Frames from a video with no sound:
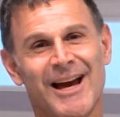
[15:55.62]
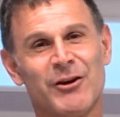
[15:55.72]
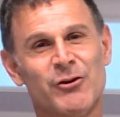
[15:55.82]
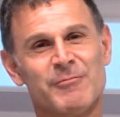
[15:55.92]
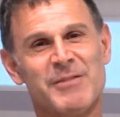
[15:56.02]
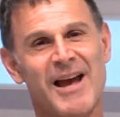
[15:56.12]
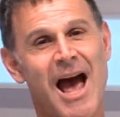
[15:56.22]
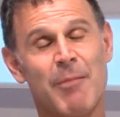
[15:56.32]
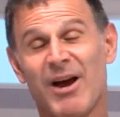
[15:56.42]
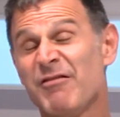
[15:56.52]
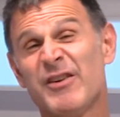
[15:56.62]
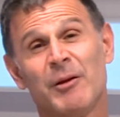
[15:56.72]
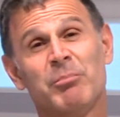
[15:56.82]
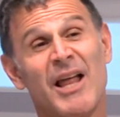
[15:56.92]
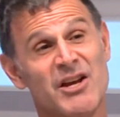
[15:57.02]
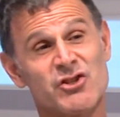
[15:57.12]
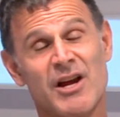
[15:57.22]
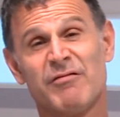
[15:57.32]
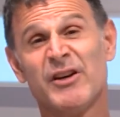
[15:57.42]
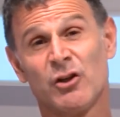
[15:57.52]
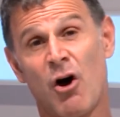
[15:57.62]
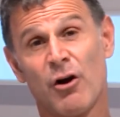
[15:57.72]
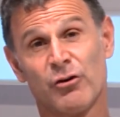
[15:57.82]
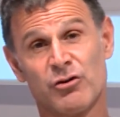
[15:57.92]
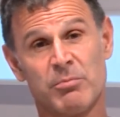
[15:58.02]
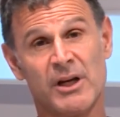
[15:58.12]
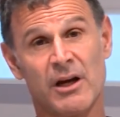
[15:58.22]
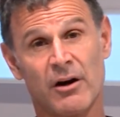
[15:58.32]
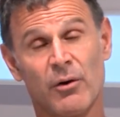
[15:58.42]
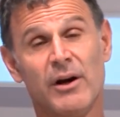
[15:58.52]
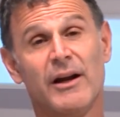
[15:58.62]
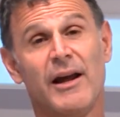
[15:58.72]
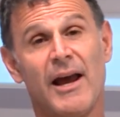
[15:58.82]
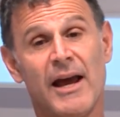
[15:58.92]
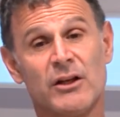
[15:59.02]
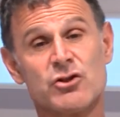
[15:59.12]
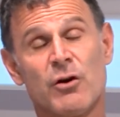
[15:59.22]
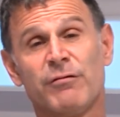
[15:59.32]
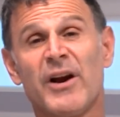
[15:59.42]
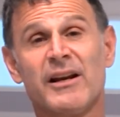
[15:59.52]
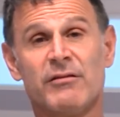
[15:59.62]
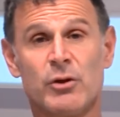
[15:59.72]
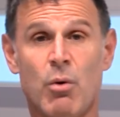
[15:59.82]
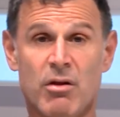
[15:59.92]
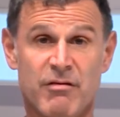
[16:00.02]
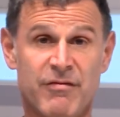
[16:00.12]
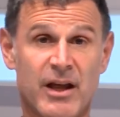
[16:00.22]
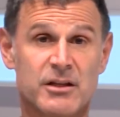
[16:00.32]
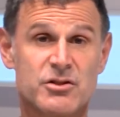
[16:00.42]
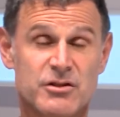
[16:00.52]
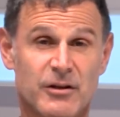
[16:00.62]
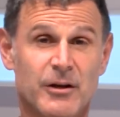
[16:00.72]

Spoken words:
couldn't be happy. I feel blessed. I feel honored to be here. And so for any of you on the fence,